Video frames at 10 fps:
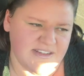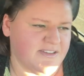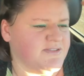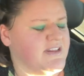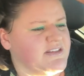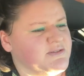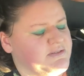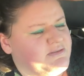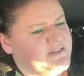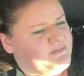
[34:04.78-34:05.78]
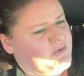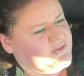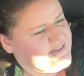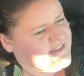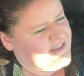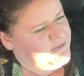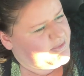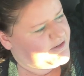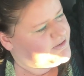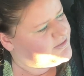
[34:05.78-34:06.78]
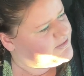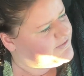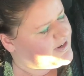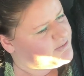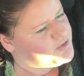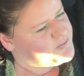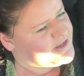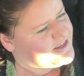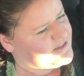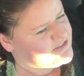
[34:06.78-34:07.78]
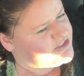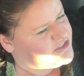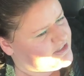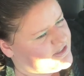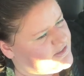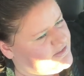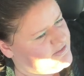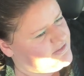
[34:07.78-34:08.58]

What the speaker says: So this one was mostly about fibromyalgia.